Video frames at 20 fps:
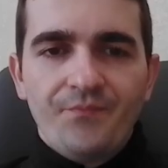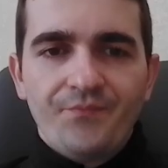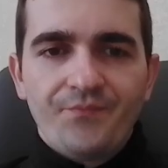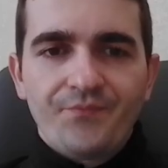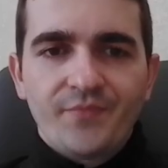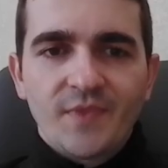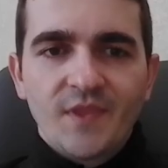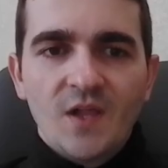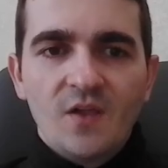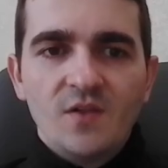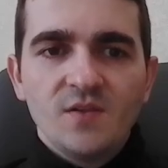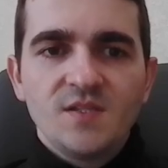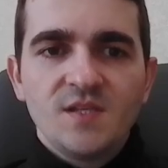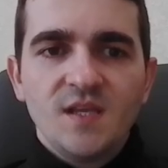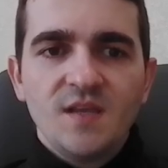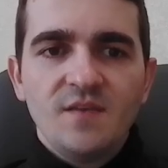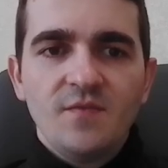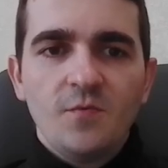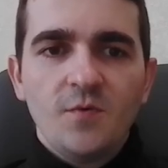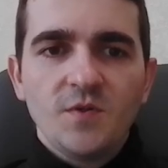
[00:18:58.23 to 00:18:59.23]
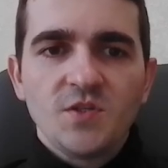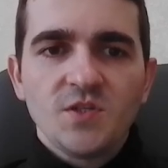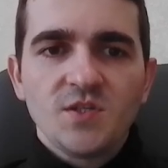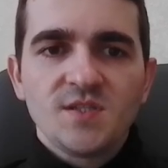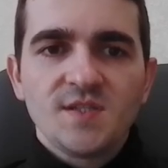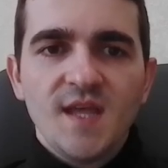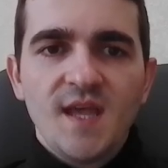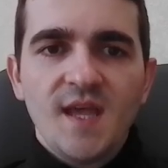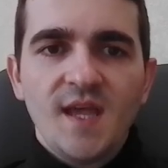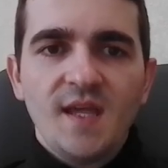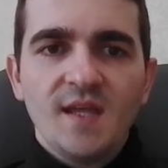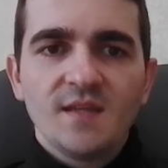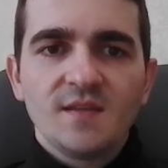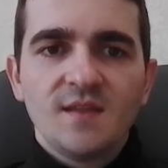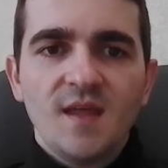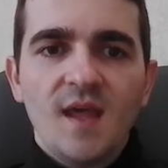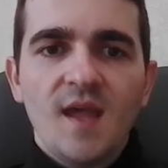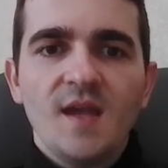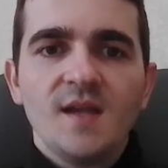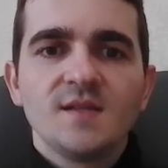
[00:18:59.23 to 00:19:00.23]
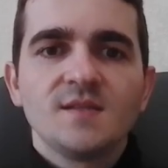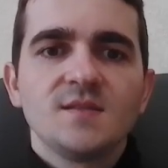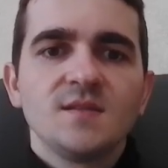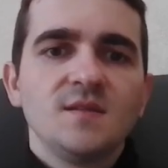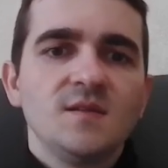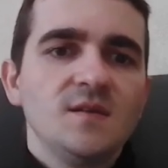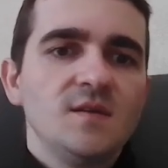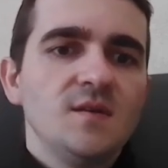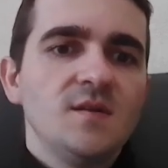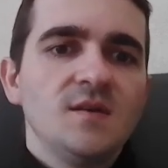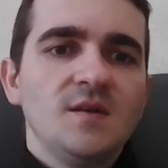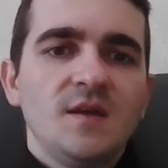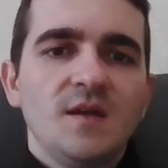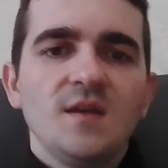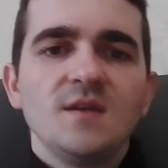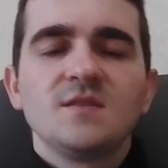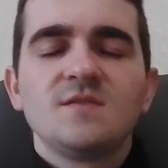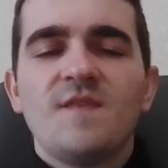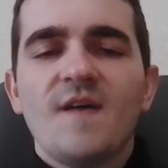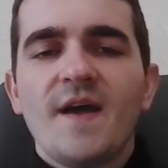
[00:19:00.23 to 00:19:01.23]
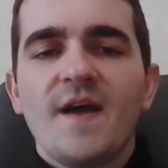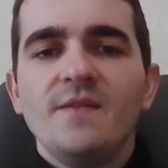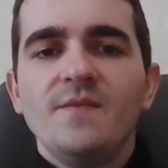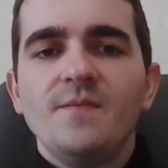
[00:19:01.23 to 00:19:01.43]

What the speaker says: Now let's see. If we just take, he takes, he is fine.